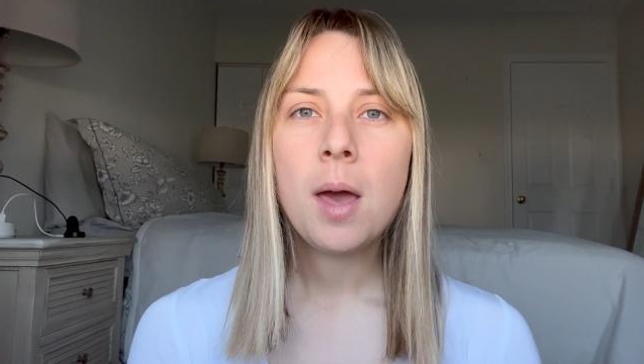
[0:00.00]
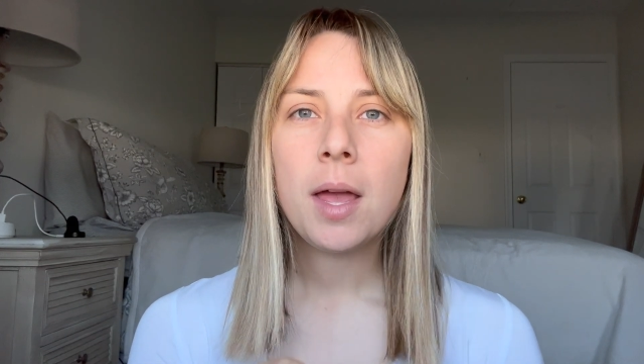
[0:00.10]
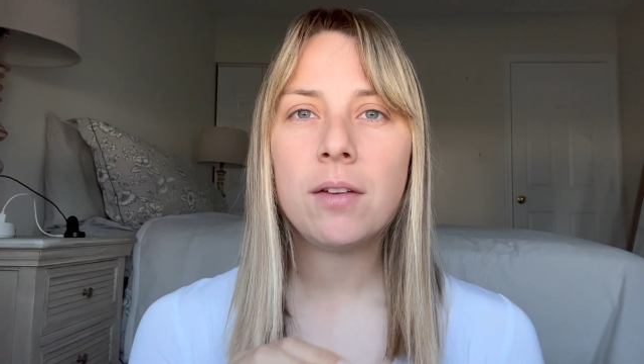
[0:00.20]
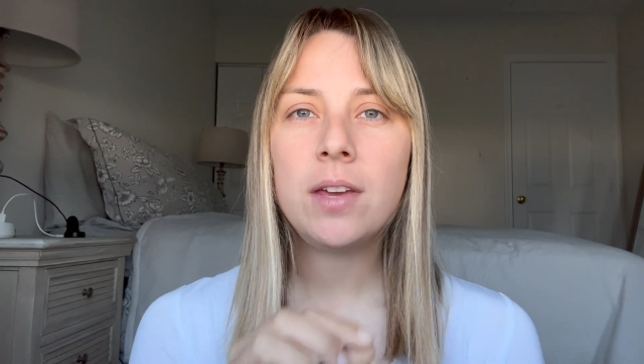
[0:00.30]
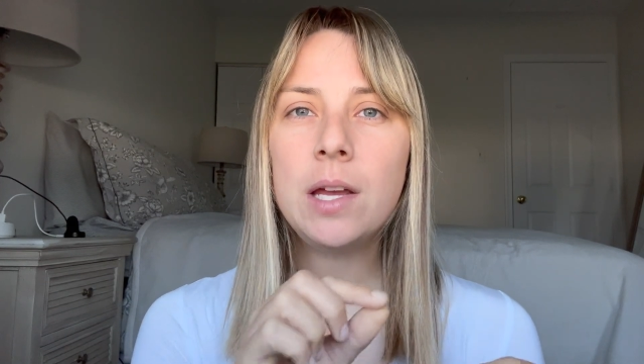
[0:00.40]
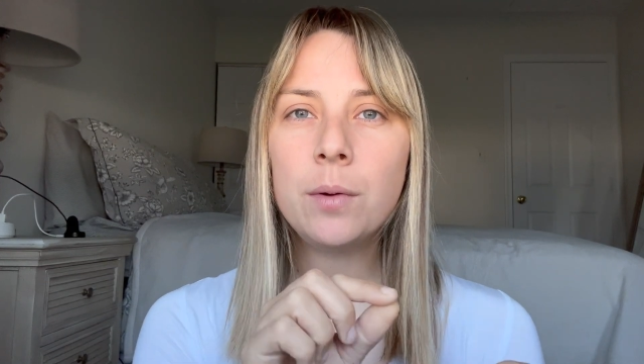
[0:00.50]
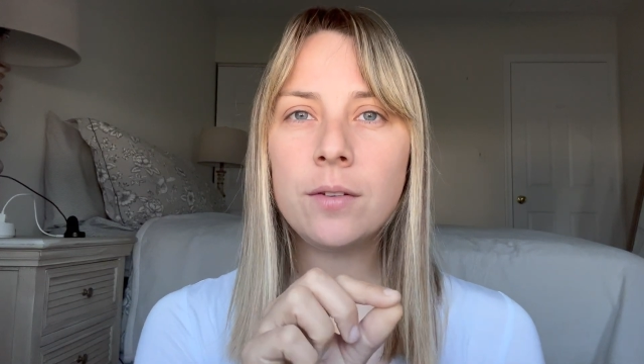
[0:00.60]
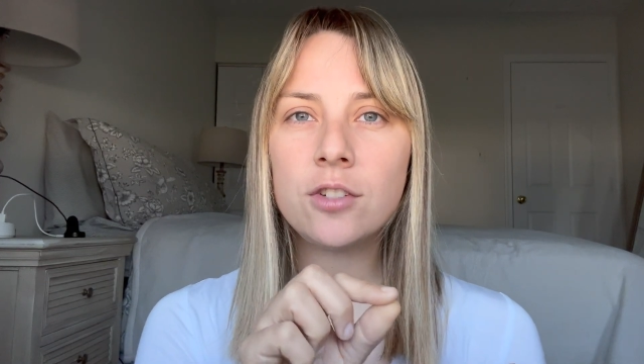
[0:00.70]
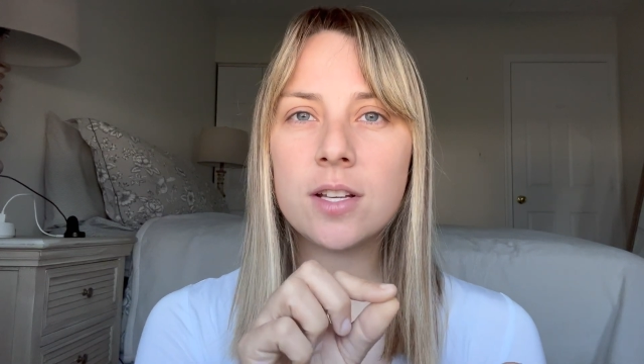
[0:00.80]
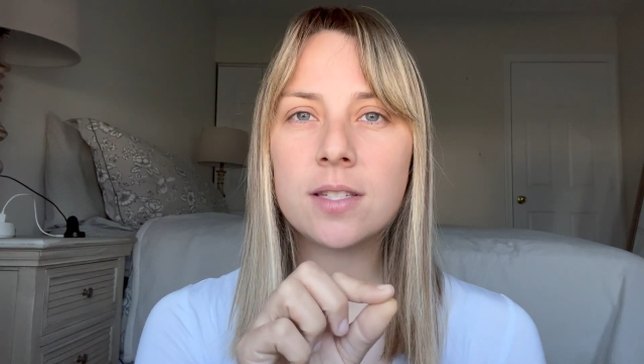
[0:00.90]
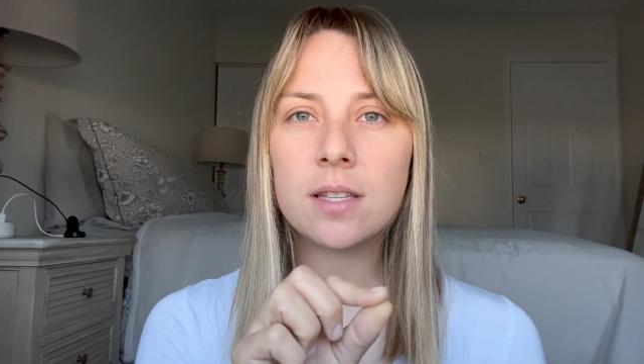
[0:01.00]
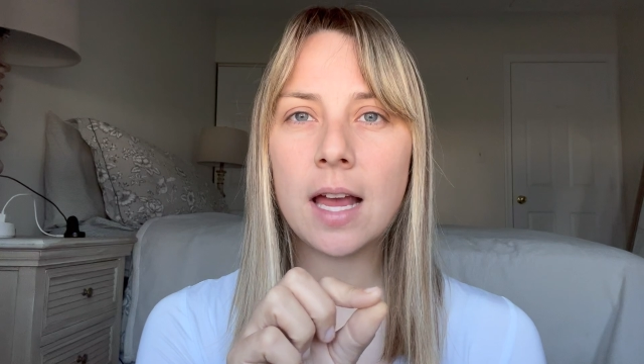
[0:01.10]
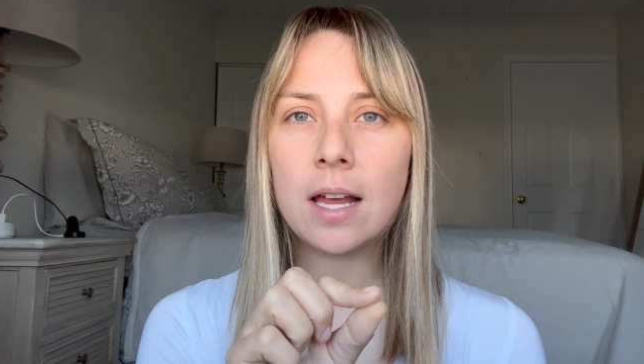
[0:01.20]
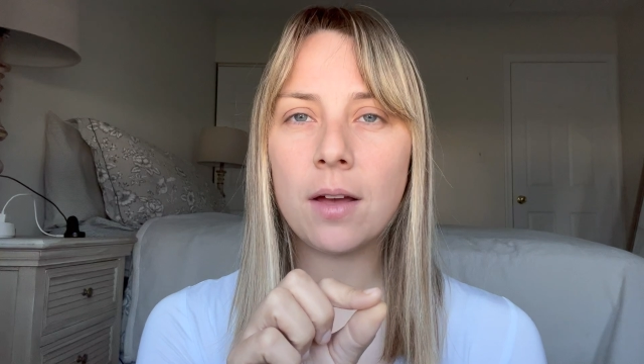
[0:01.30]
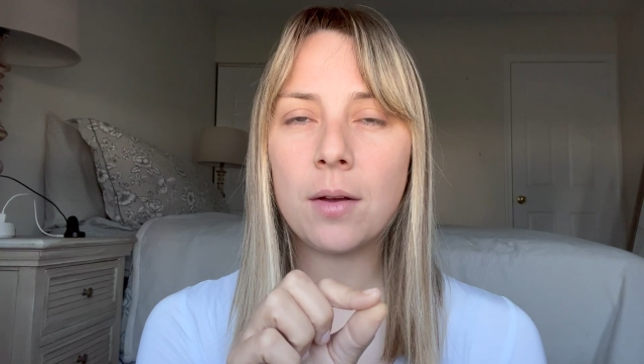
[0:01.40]
If he would have just
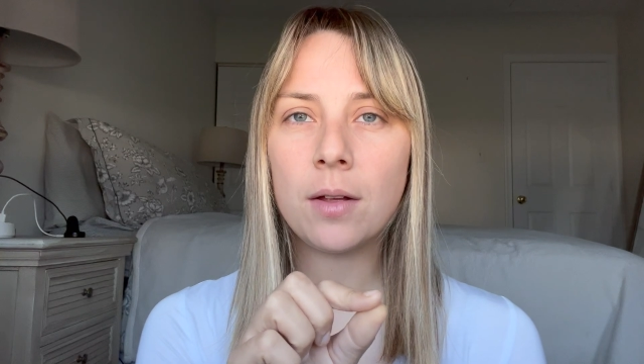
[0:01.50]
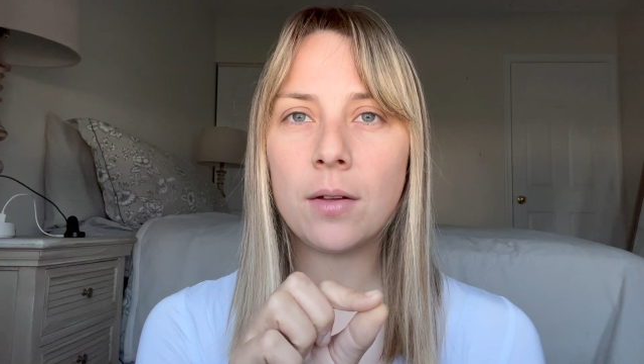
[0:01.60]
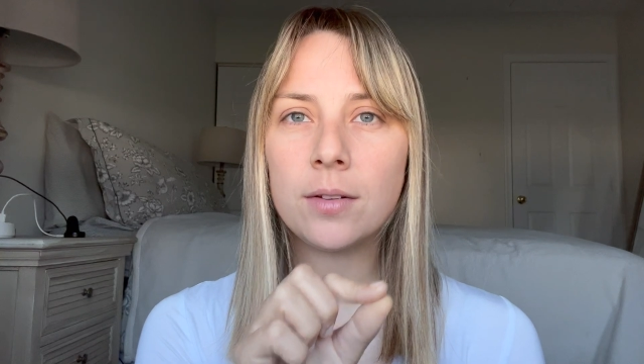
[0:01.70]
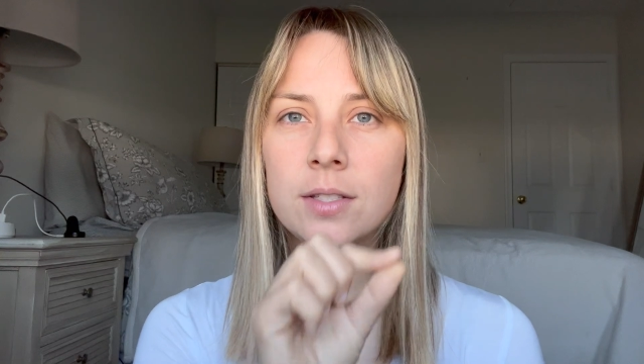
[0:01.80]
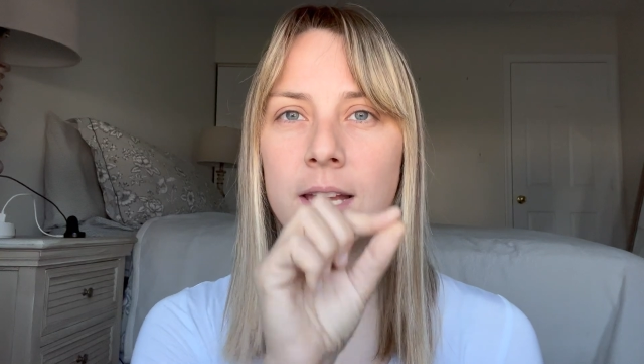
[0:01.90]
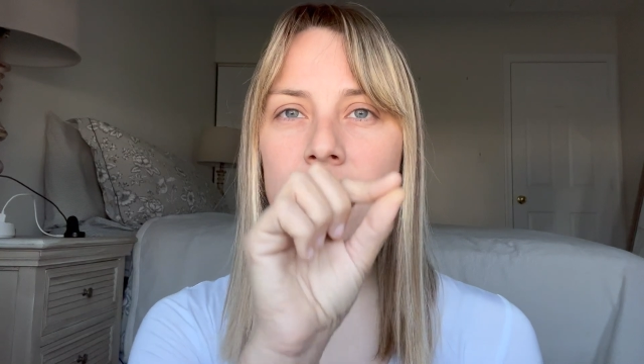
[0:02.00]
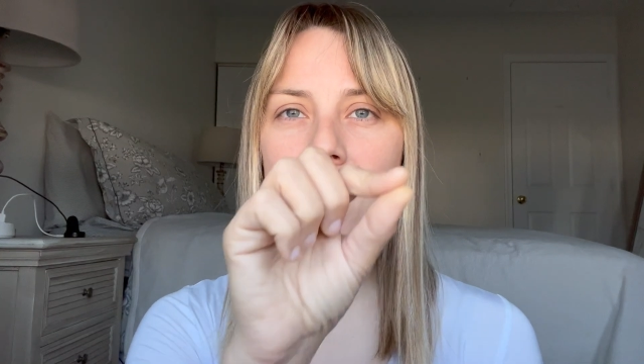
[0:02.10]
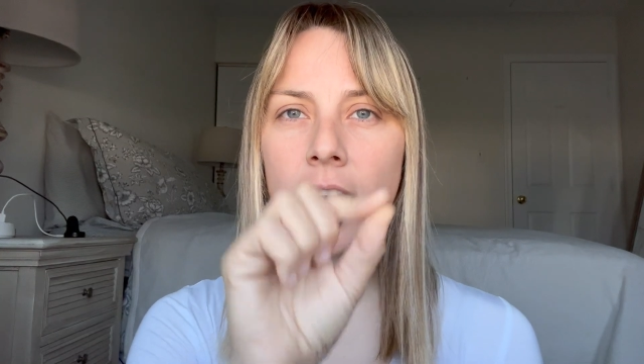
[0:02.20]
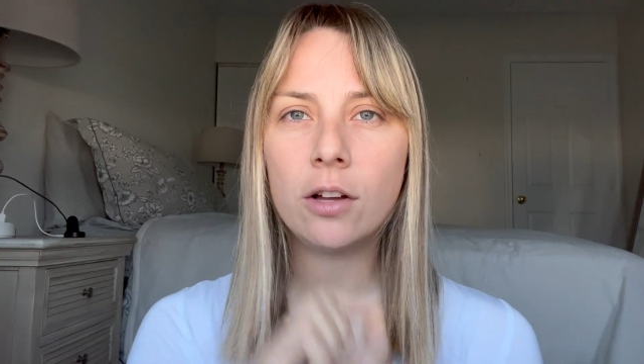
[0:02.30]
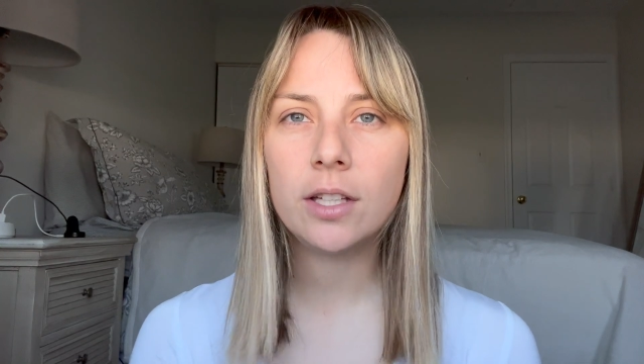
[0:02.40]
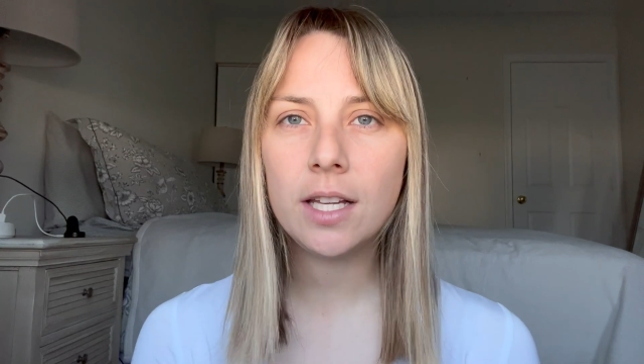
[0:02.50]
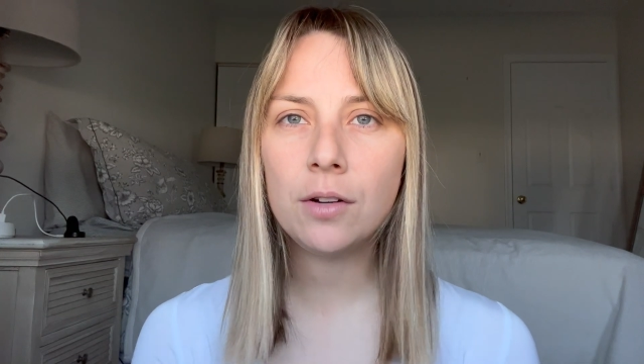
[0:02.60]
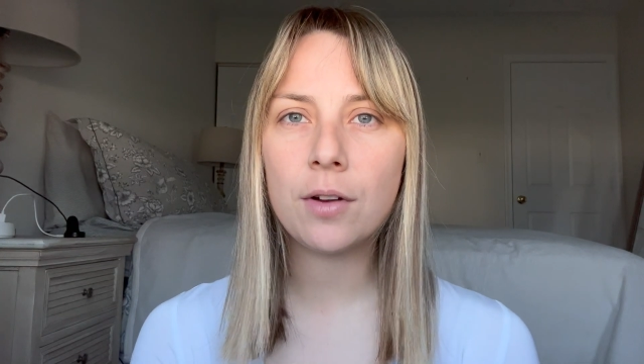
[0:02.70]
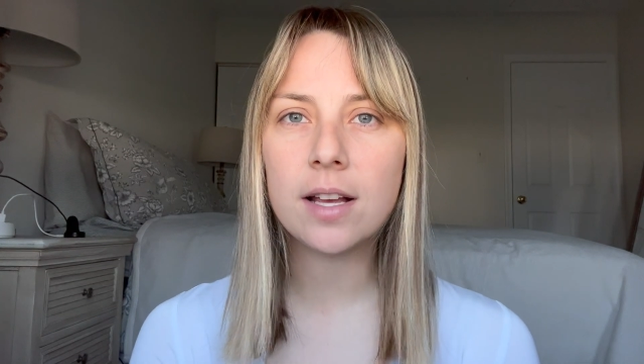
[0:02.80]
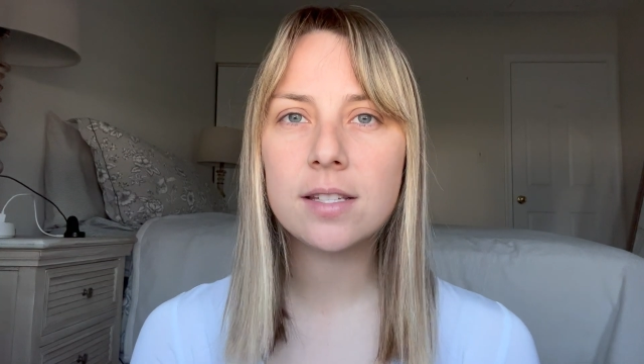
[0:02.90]
like taken a calculated
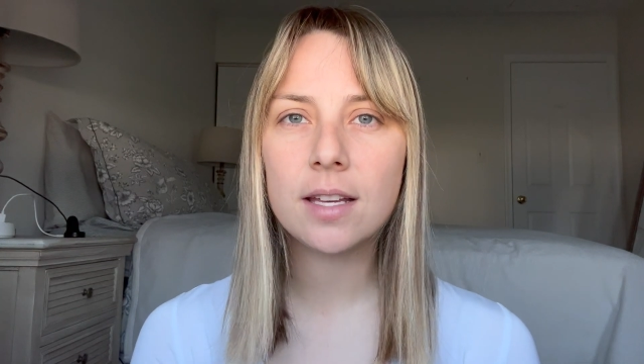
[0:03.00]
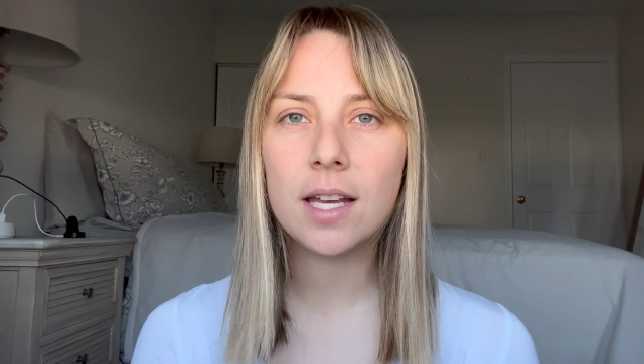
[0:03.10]
risk,